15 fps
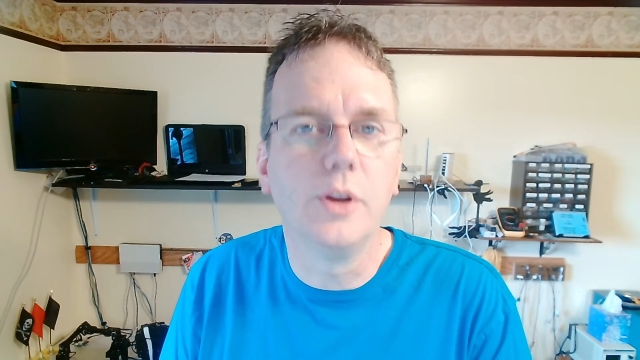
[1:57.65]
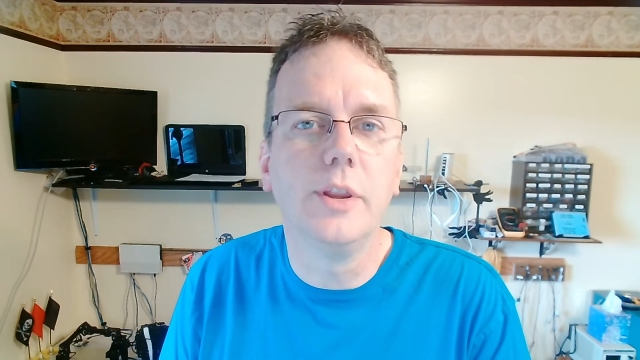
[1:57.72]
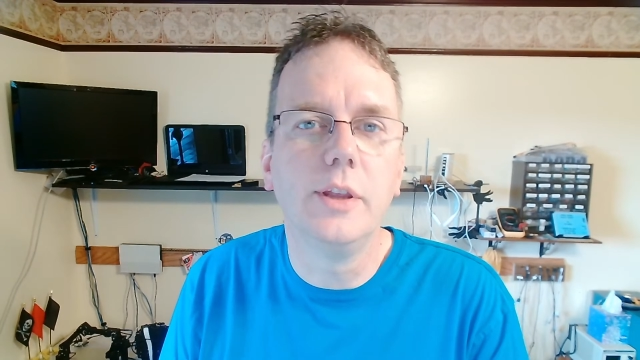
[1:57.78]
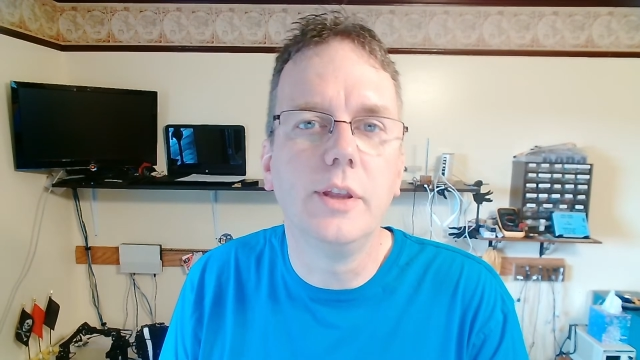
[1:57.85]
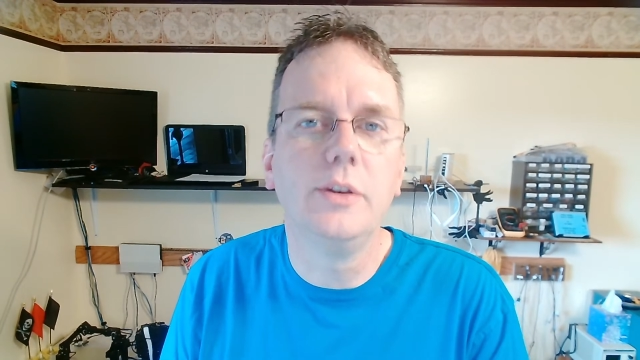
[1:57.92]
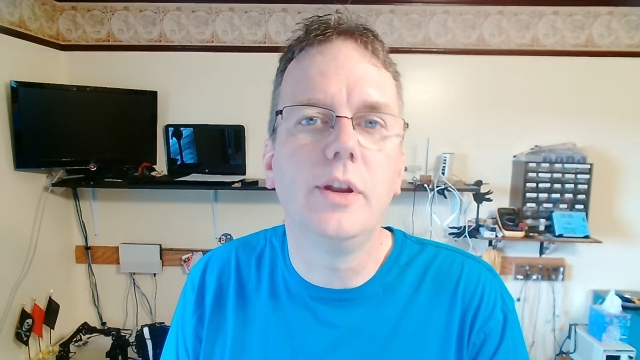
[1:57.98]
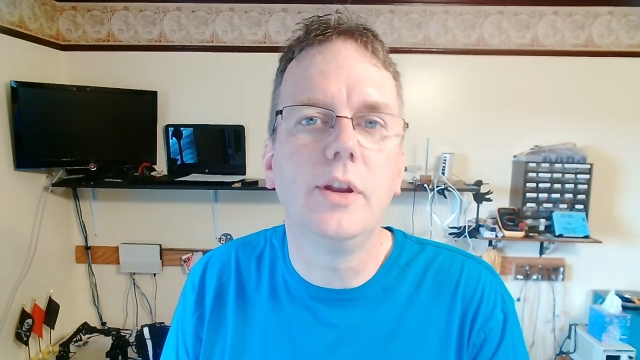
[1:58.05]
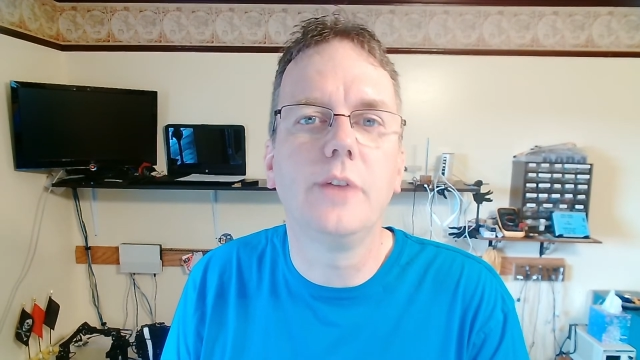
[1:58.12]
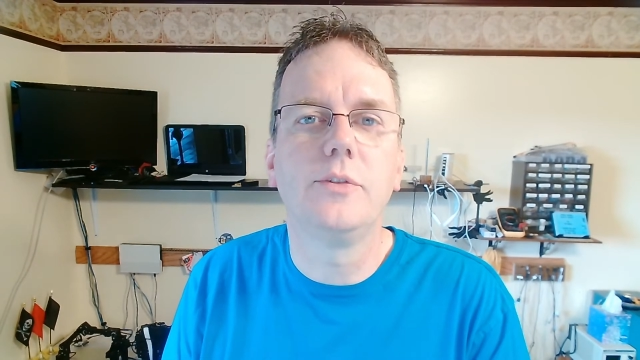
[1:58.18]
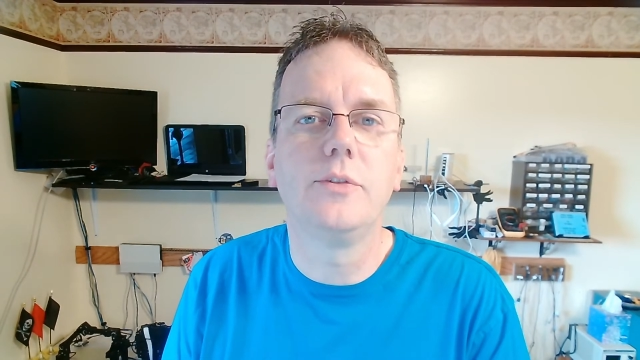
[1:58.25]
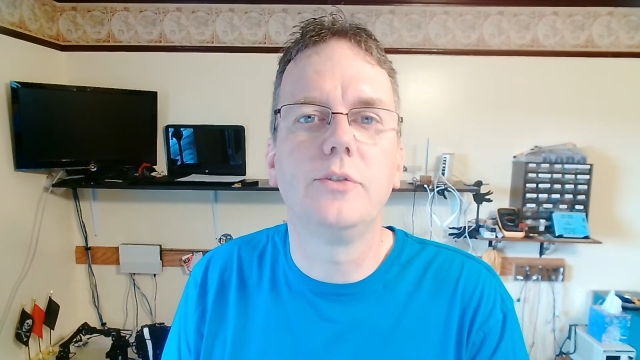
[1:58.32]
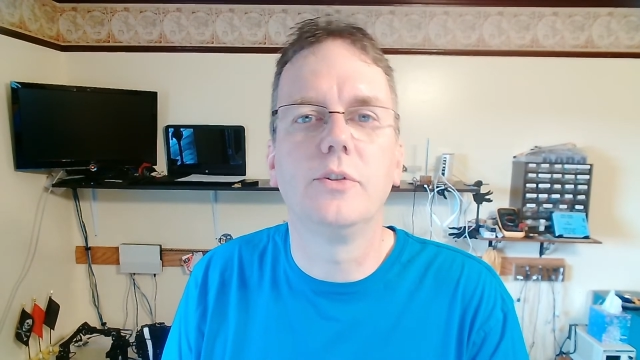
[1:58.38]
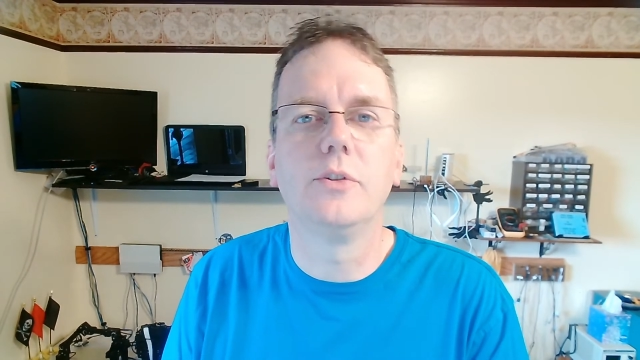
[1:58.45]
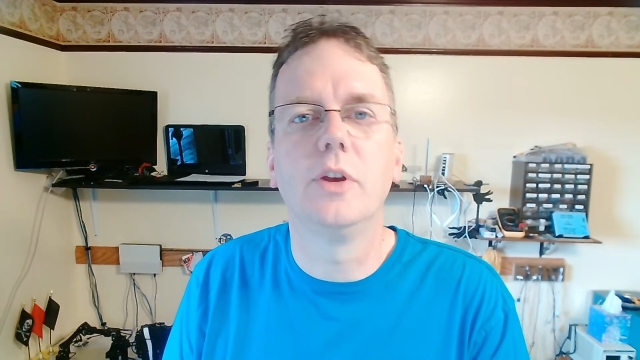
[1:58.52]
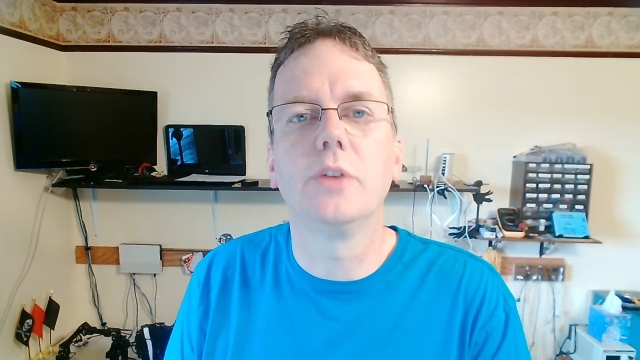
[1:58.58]
then you'd have to
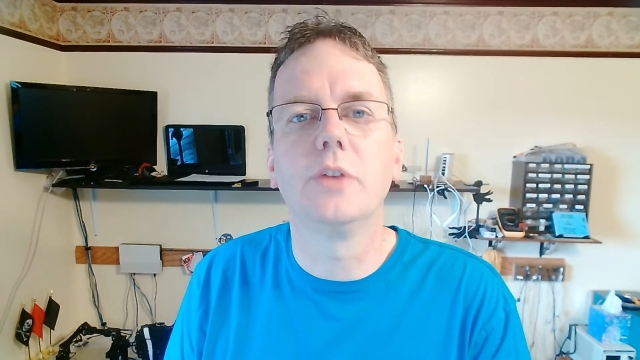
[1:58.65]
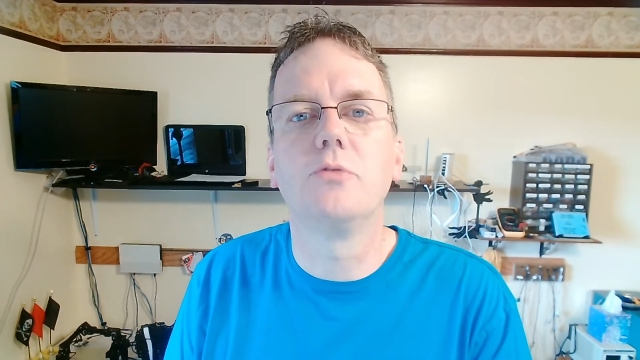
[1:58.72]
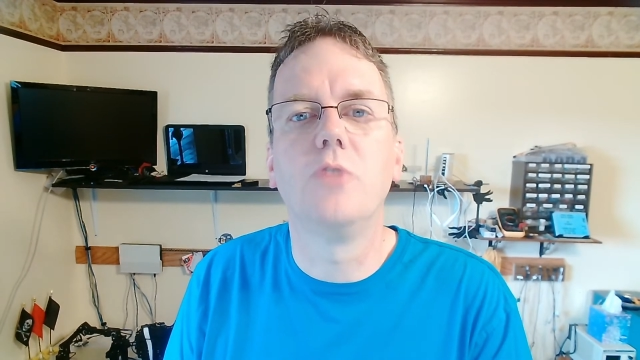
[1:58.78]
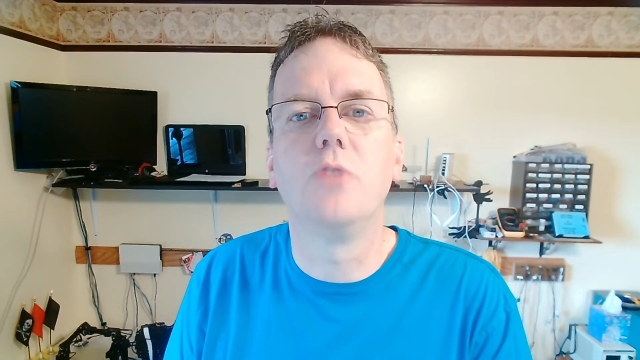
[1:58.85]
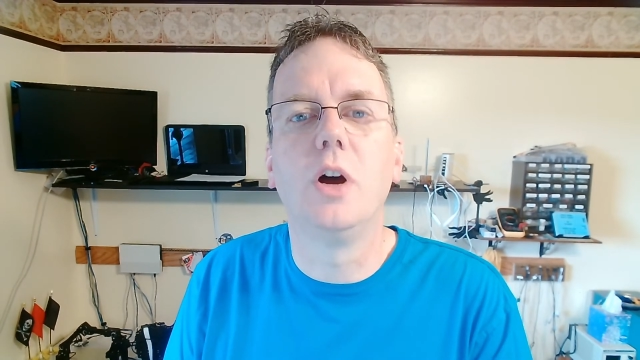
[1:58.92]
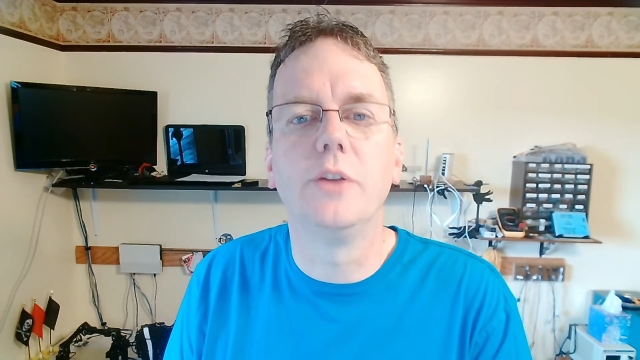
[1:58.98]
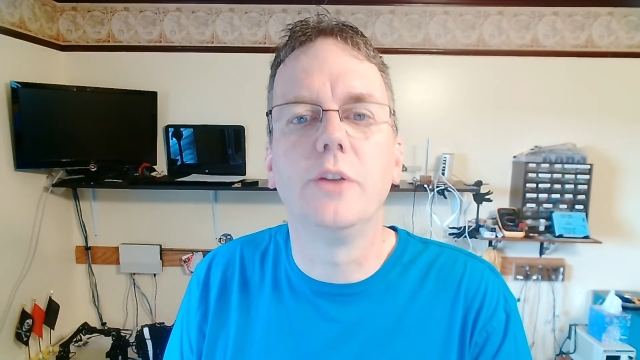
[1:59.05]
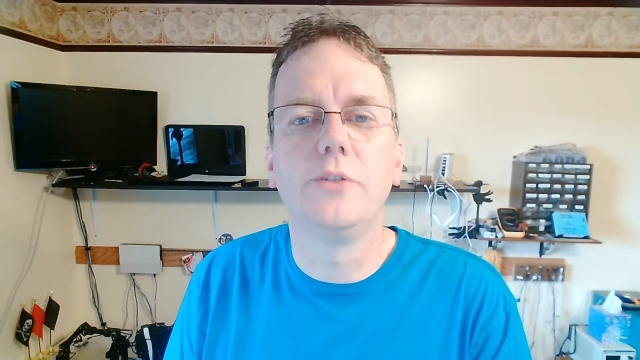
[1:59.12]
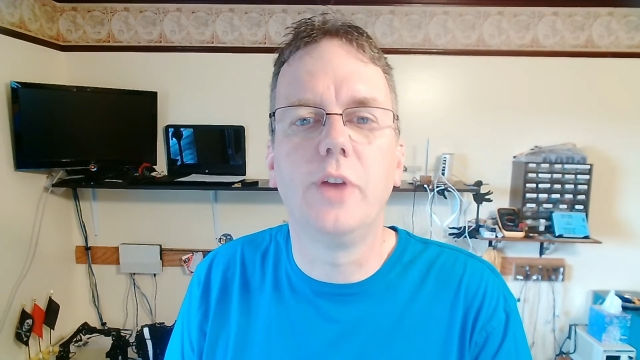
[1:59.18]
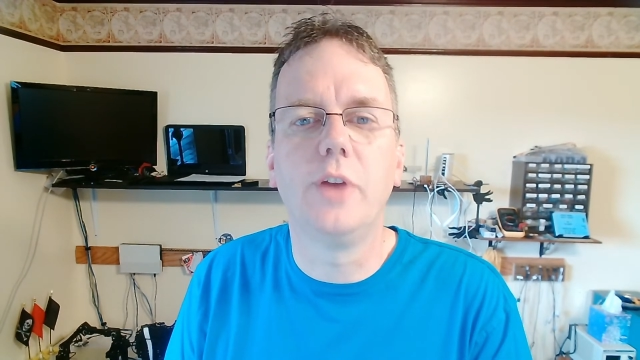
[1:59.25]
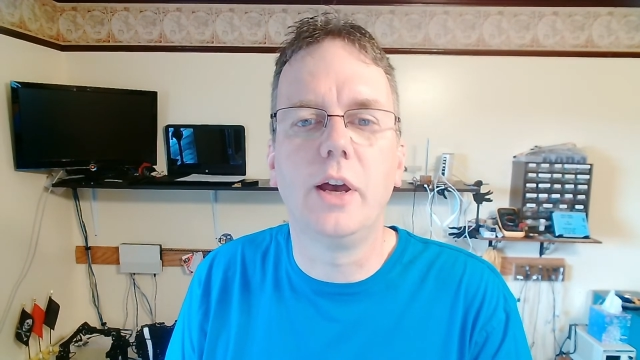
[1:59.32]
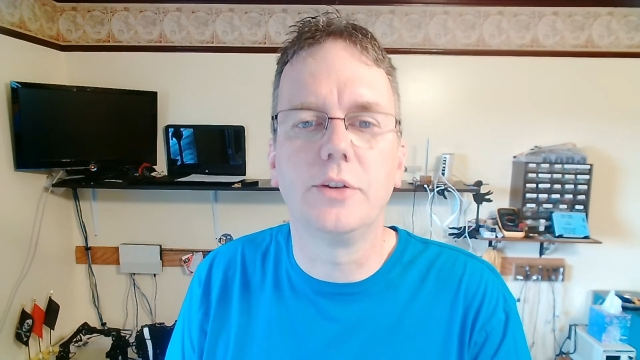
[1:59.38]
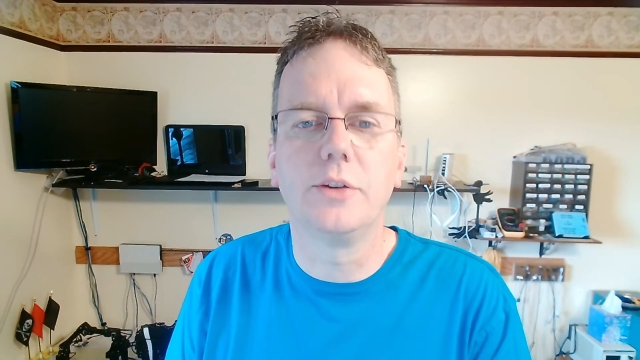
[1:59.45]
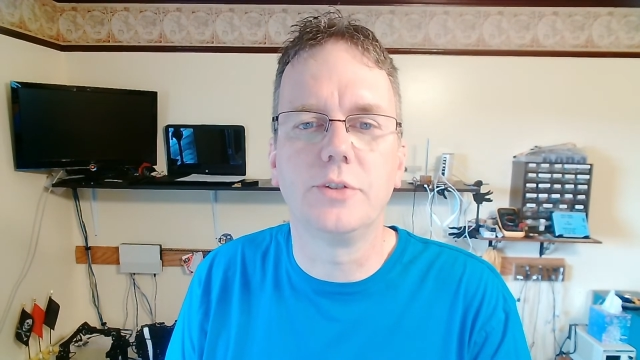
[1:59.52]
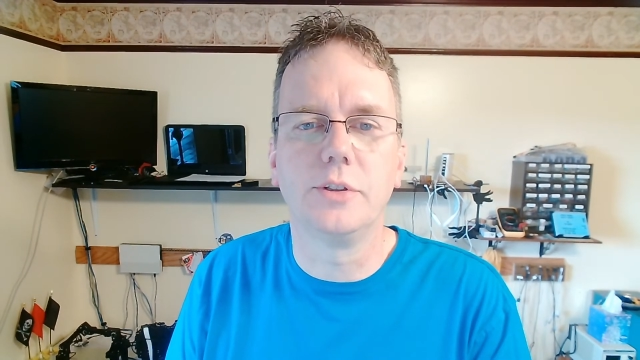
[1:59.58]
select ROS
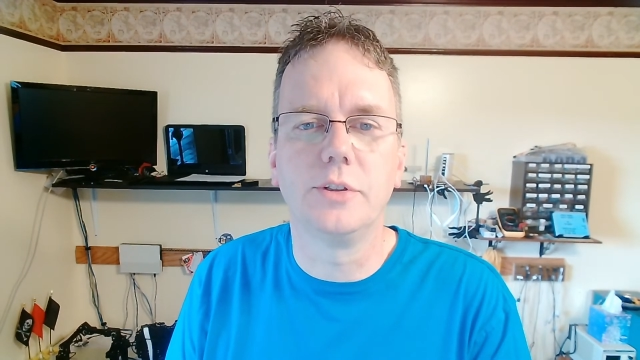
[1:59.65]
dashing.